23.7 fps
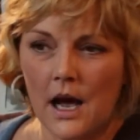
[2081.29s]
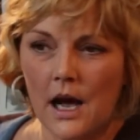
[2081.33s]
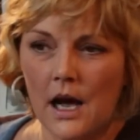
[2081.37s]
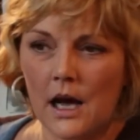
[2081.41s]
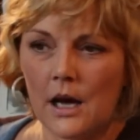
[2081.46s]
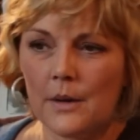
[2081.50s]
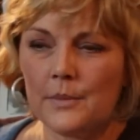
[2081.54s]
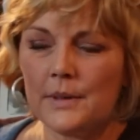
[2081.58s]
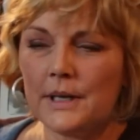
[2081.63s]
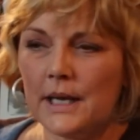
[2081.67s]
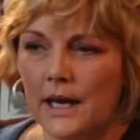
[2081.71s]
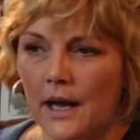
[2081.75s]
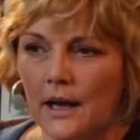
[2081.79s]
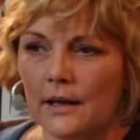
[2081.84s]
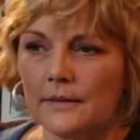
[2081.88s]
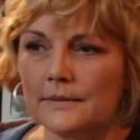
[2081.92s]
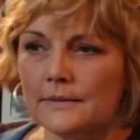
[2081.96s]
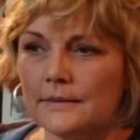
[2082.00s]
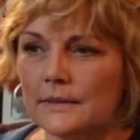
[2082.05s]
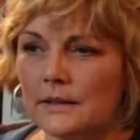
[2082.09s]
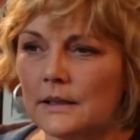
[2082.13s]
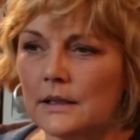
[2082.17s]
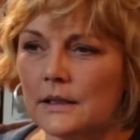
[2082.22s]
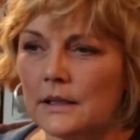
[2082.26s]
Yeah,
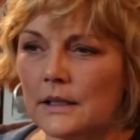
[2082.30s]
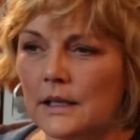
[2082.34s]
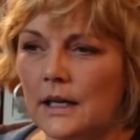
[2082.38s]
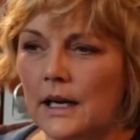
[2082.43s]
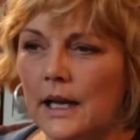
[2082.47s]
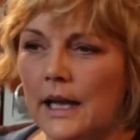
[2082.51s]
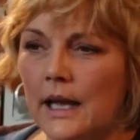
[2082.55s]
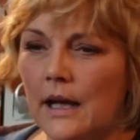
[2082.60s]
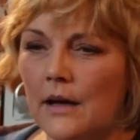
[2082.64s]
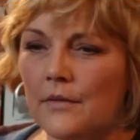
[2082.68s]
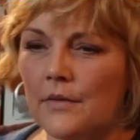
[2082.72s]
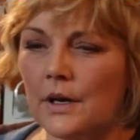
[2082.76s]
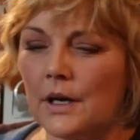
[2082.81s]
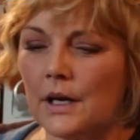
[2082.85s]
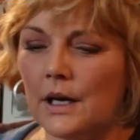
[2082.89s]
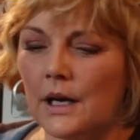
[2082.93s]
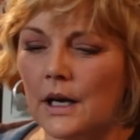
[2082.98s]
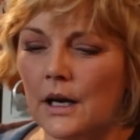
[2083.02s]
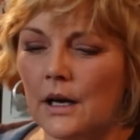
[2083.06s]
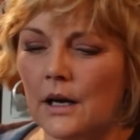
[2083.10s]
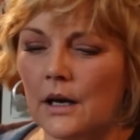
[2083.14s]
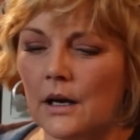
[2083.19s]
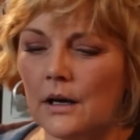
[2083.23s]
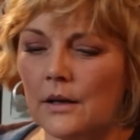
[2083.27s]
I
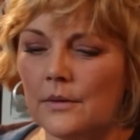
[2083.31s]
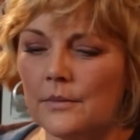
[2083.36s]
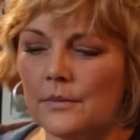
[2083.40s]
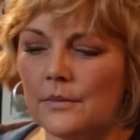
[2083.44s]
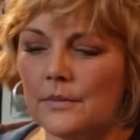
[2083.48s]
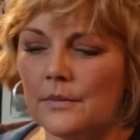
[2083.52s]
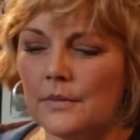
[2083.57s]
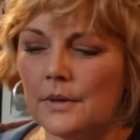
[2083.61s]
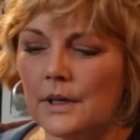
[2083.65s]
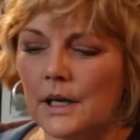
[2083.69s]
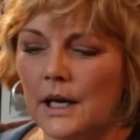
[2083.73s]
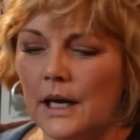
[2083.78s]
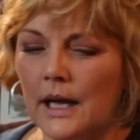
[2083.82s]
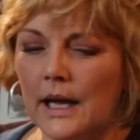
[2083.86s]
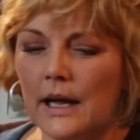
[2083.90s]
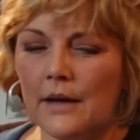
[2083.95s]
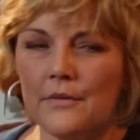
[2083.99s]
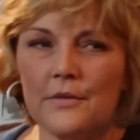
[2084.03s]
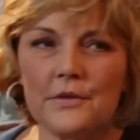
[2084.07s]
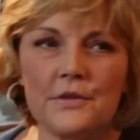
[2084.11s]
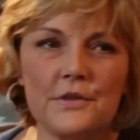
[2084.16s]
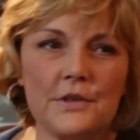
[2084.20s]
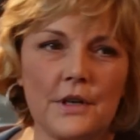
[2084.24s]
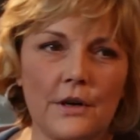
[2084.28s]

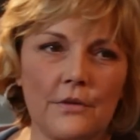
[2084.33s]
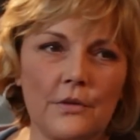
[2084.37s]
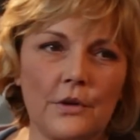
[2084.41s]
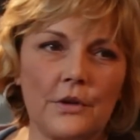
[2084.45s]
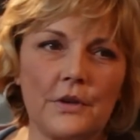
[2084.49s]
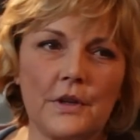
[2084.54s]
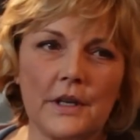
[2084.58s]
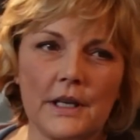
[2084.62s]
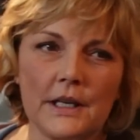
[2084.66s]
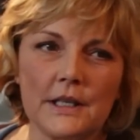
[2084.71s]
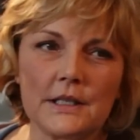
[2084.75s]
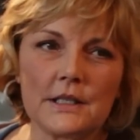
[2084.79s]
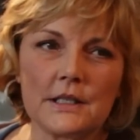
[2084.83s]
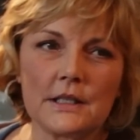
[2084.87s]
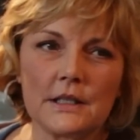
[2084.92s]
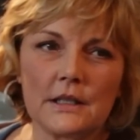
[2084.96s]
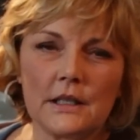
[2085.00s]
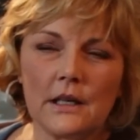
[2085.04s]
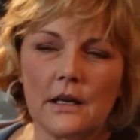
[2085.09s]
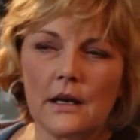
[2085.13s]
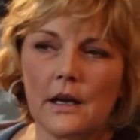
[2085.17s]
have several things.